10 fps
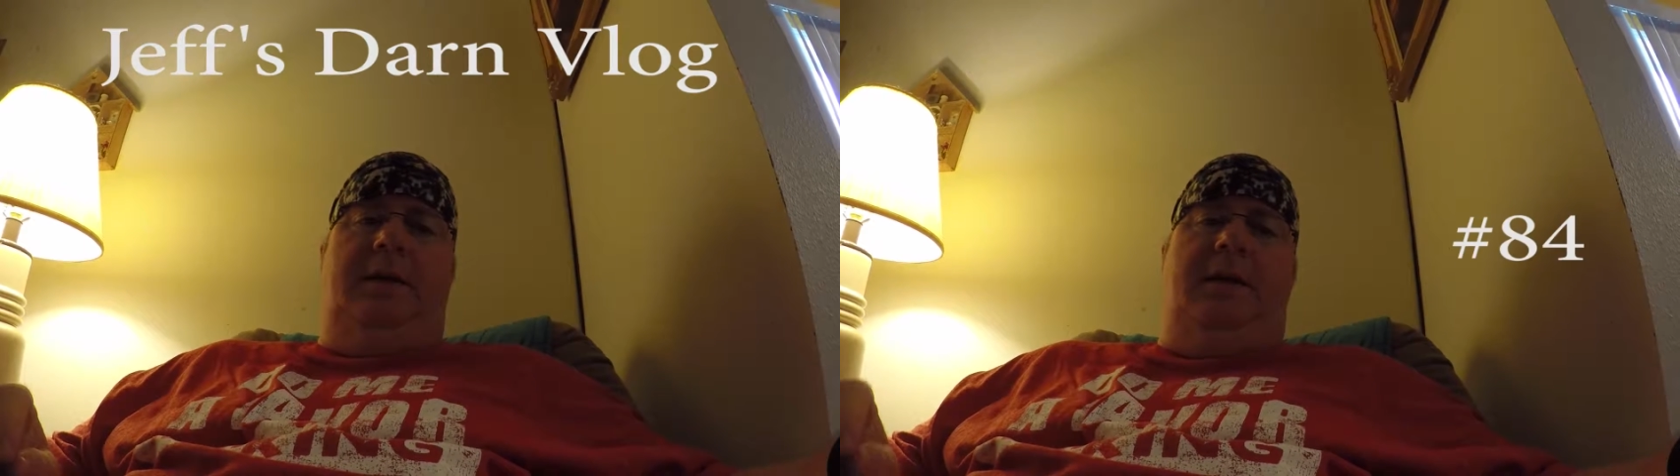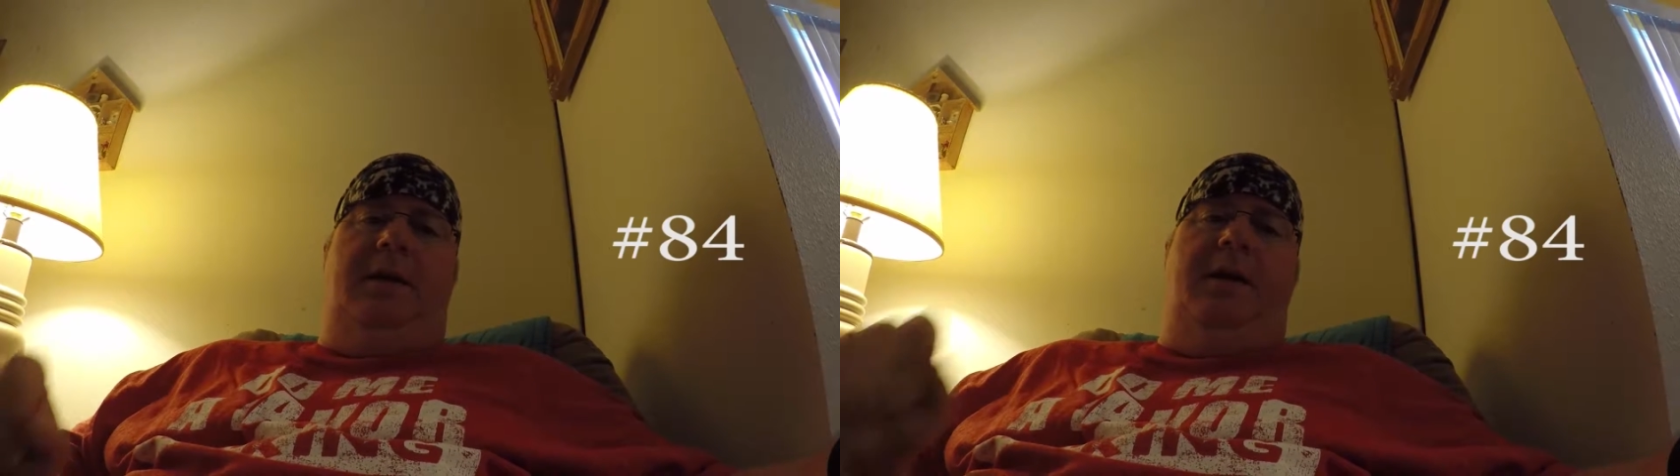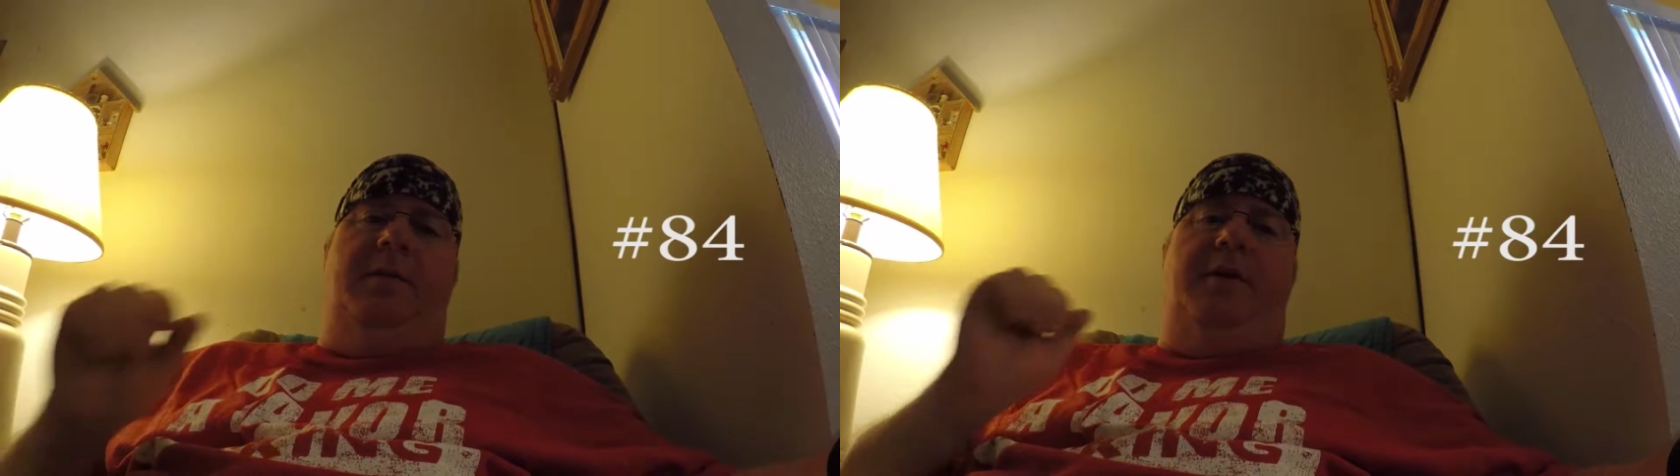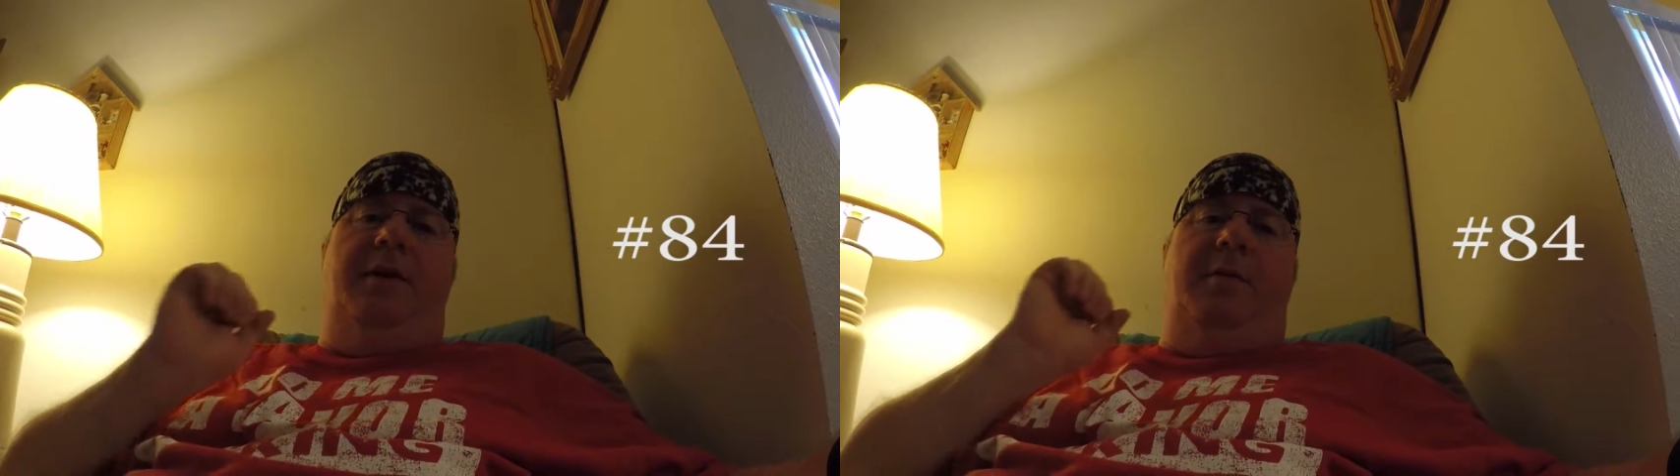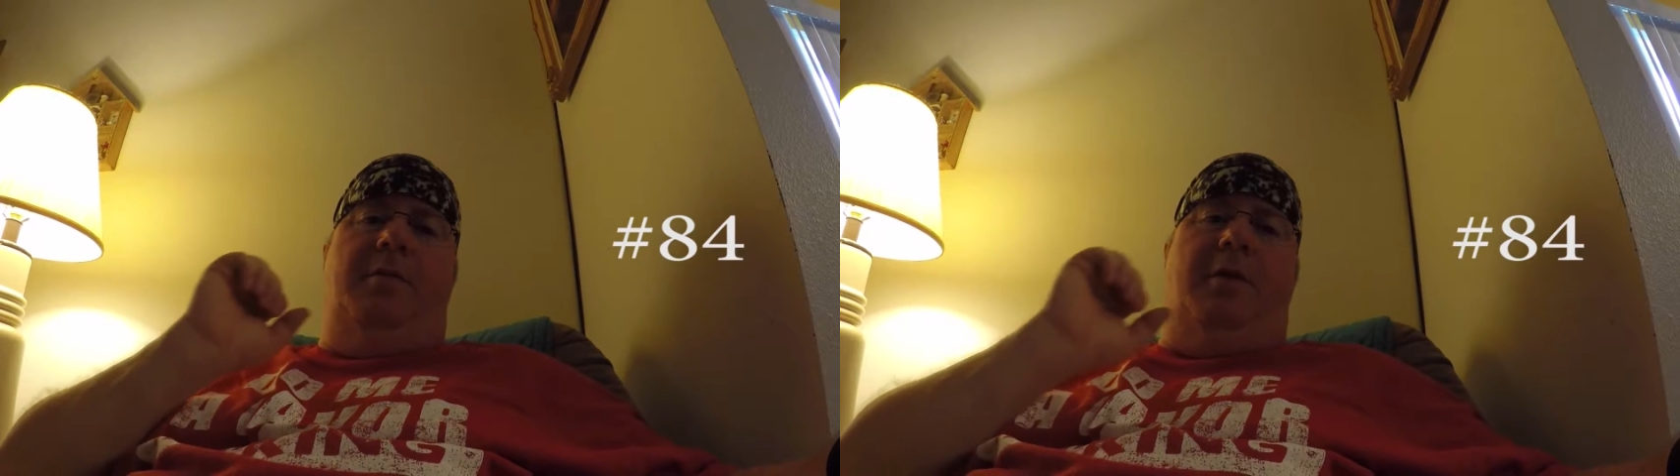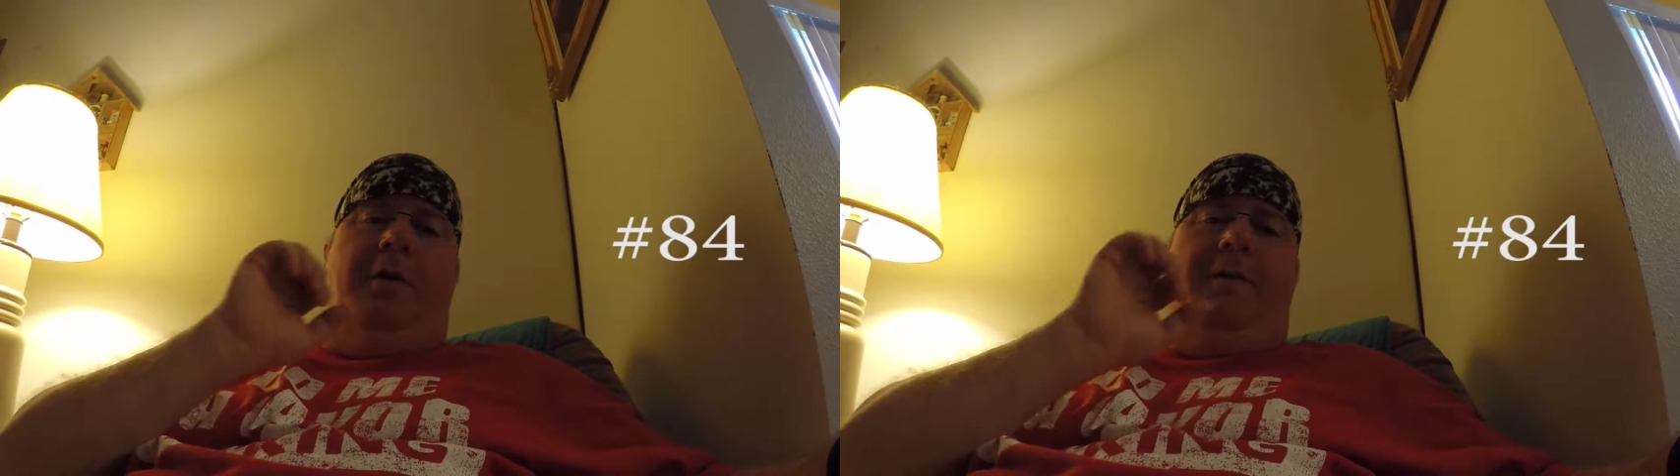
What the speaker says: is attempt number